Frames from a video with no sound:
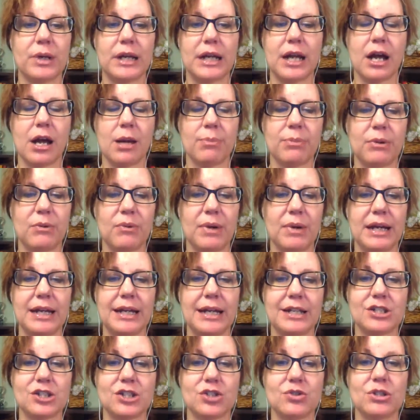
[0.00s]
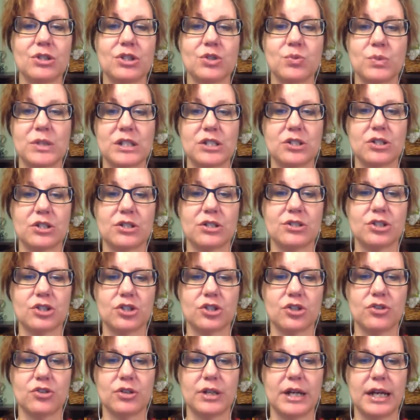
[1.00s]
copyright as soon as we start to
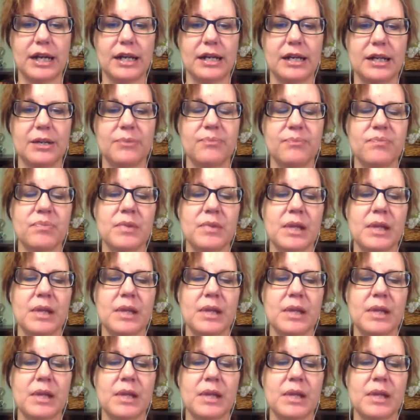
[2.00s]
create it,